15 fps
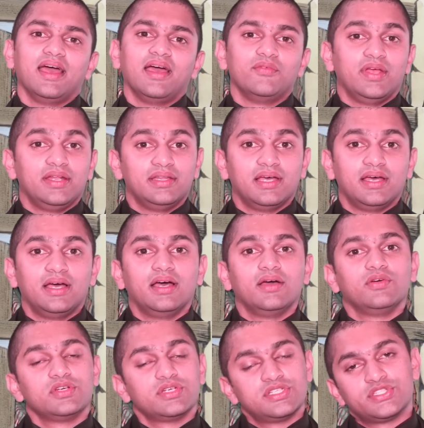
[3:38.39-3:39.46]
When
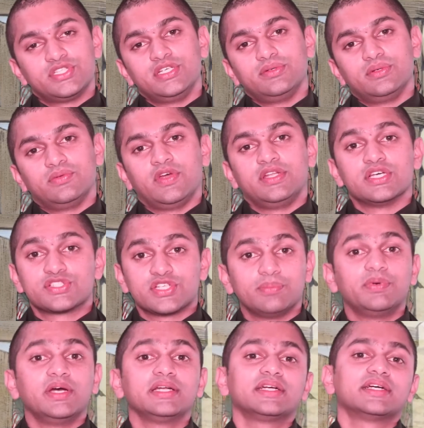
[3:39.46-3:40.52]
the
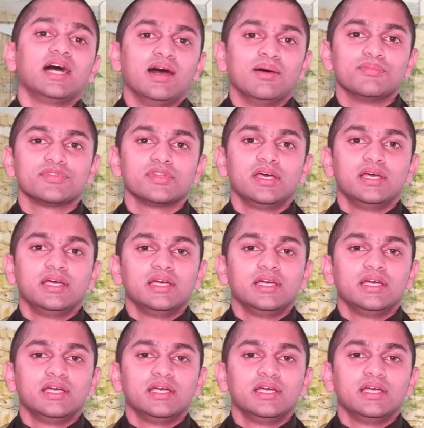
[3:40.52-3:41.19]
shepherd comes,